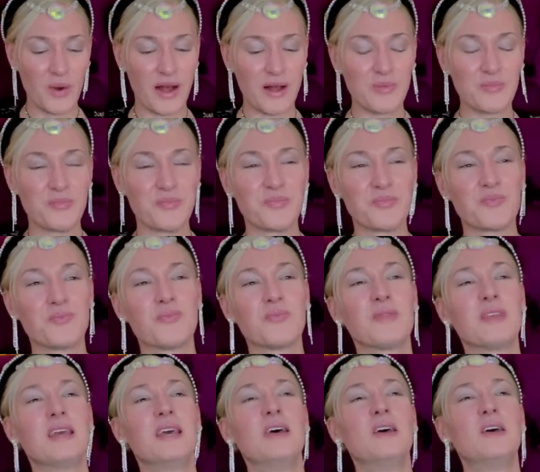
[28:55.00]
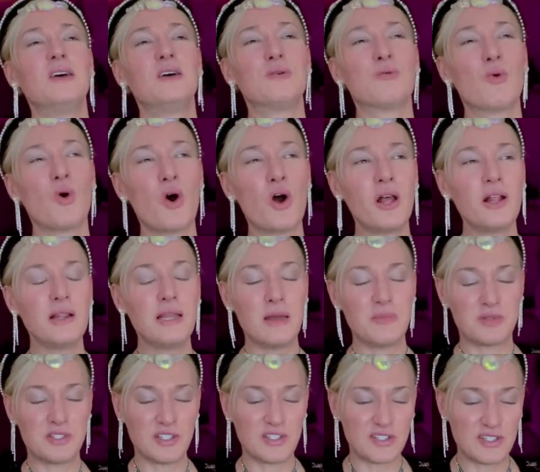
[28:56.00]
well, Royal
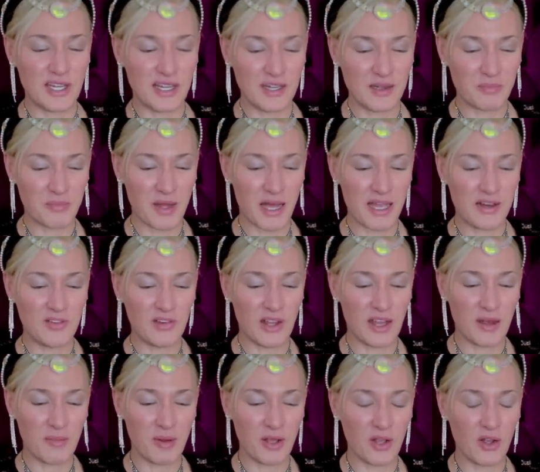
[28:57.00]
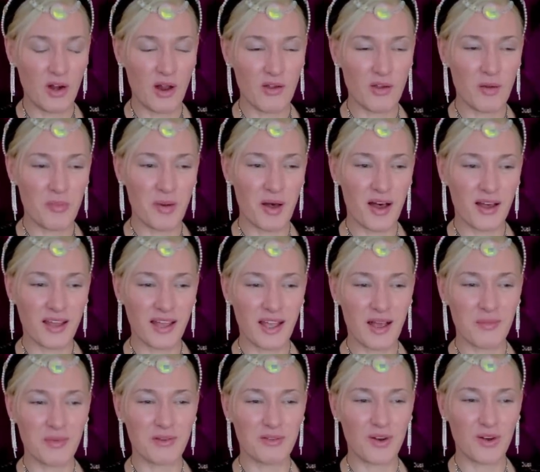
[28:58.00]
lips are sealed, my dear, but you know, you're barking
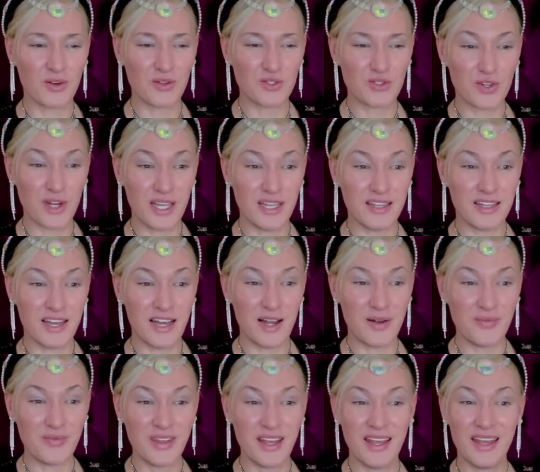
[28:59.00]
up the wrong tree there.